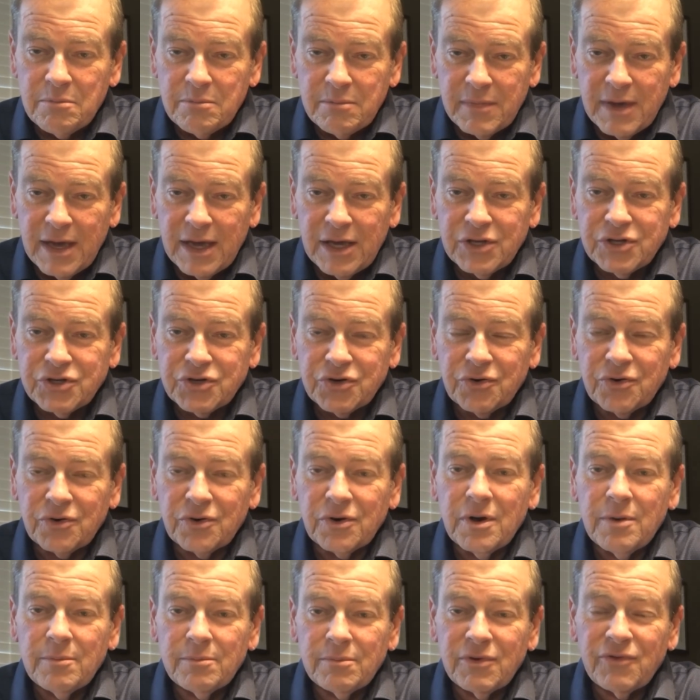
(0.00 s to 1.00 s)

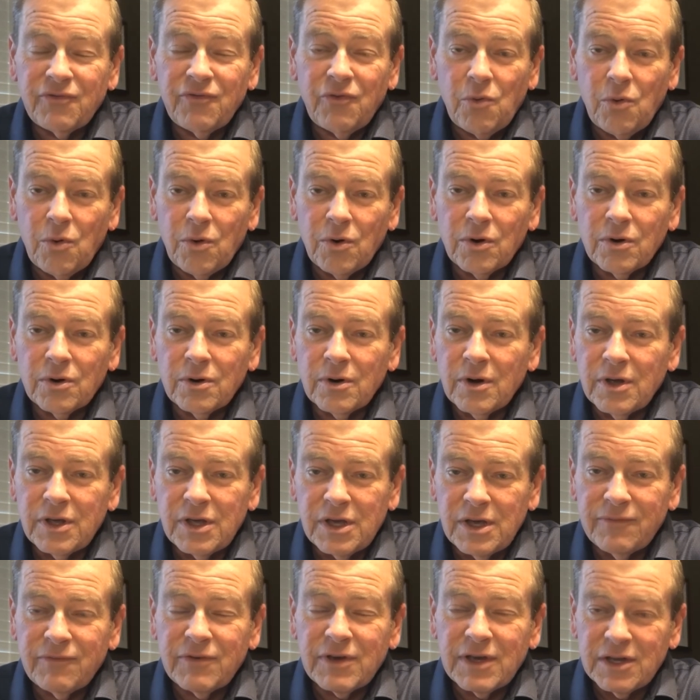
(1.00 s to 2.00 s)
major before
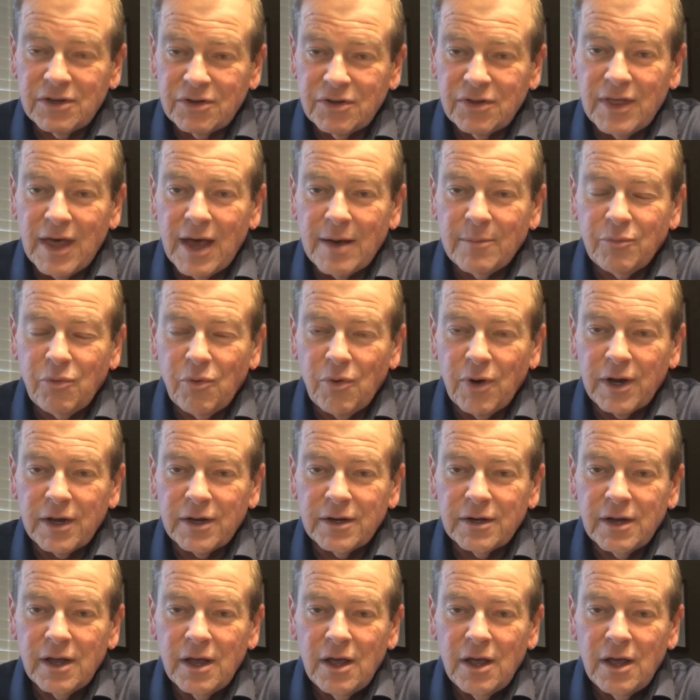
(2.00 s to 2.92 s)
you even get to that point.